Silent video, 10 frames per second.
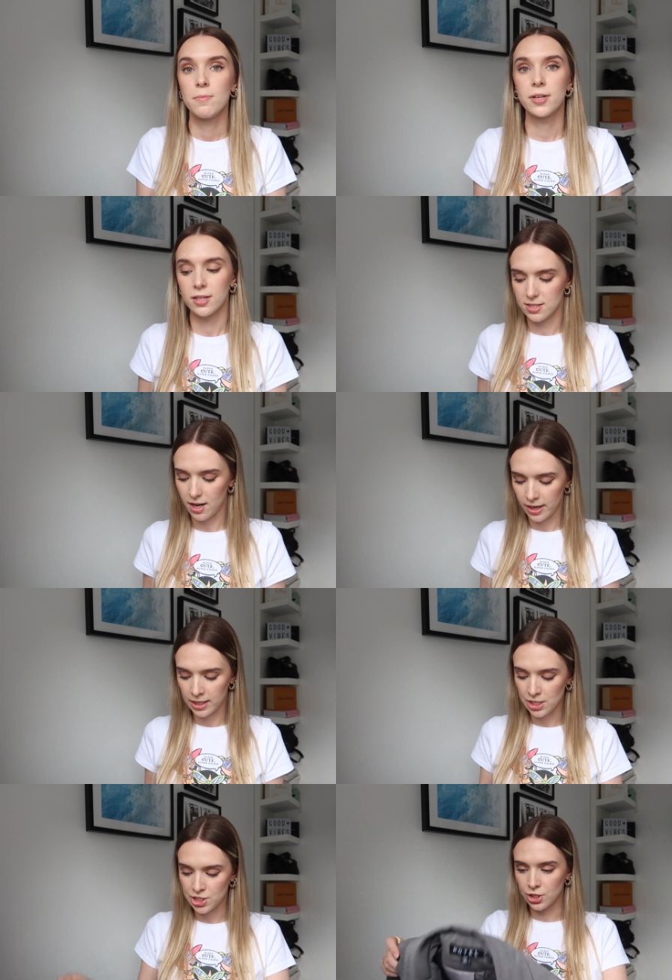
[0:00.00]
Because I
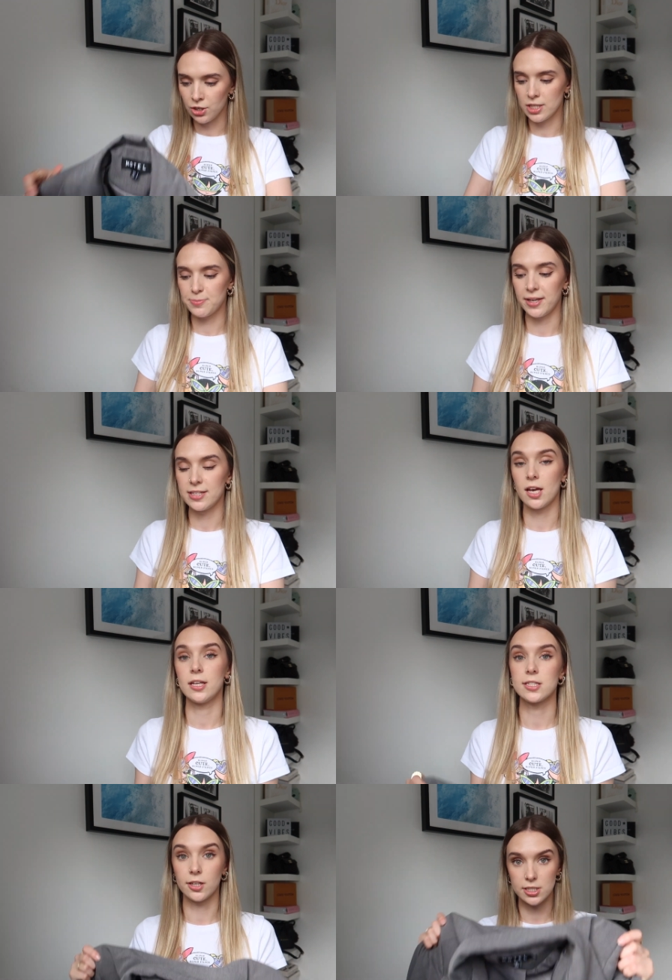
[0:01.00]
initially got this blazer
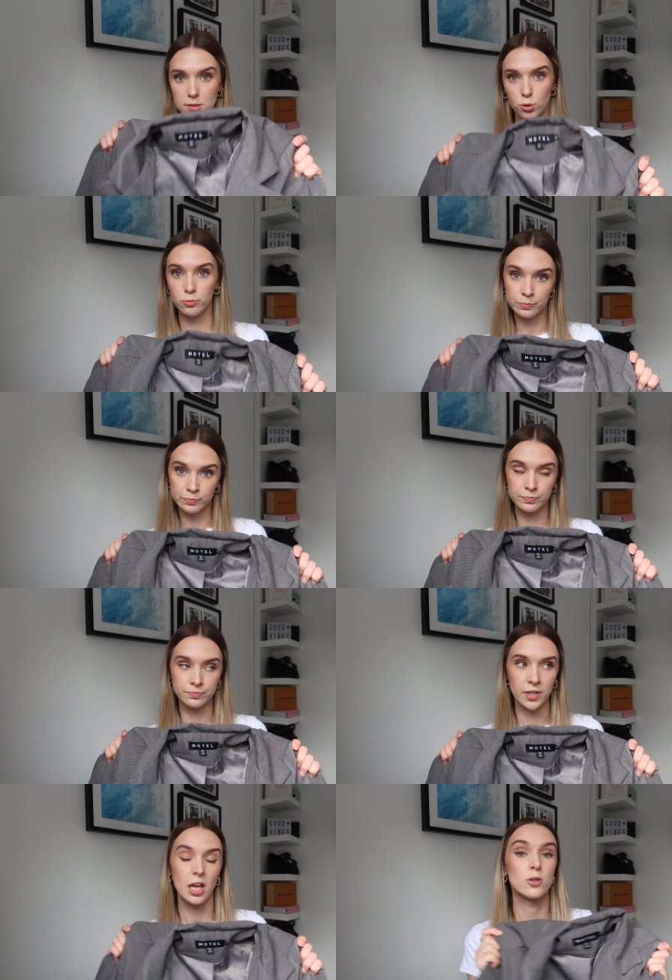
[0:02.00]
in a size small.
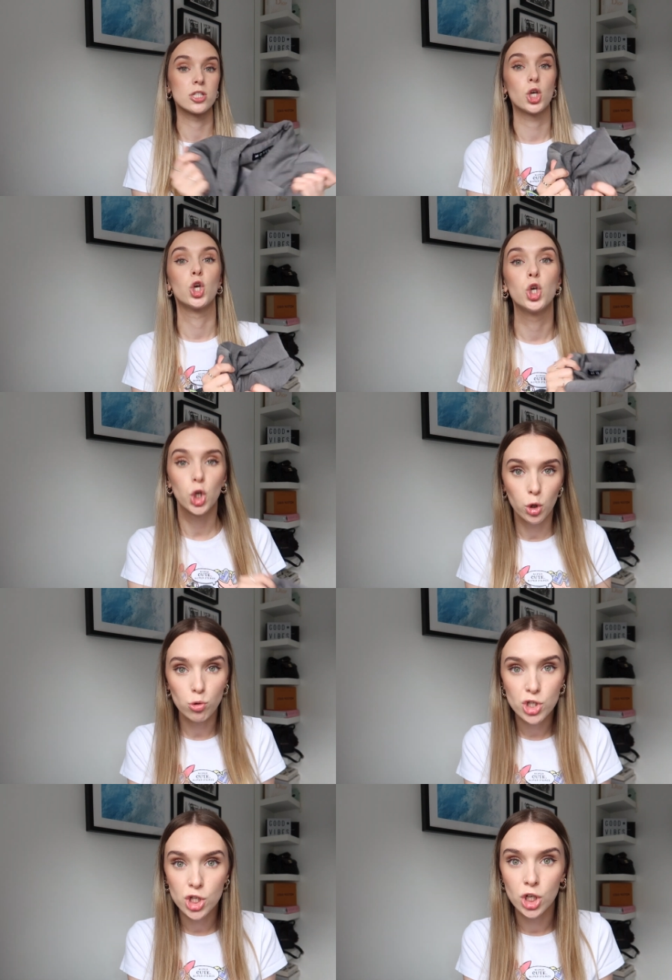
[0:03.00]
It was
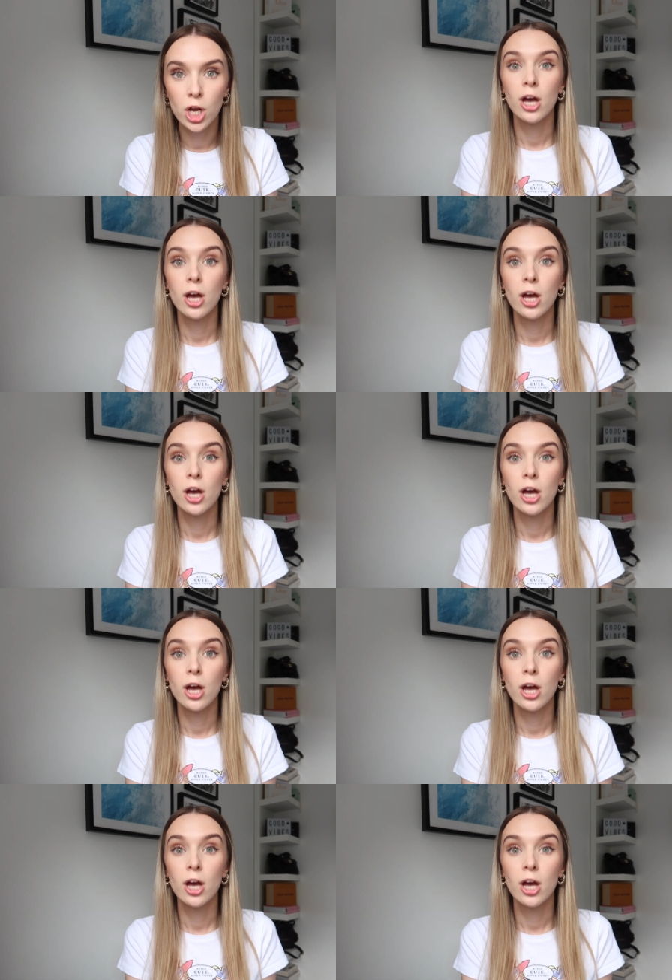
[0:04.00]
huge.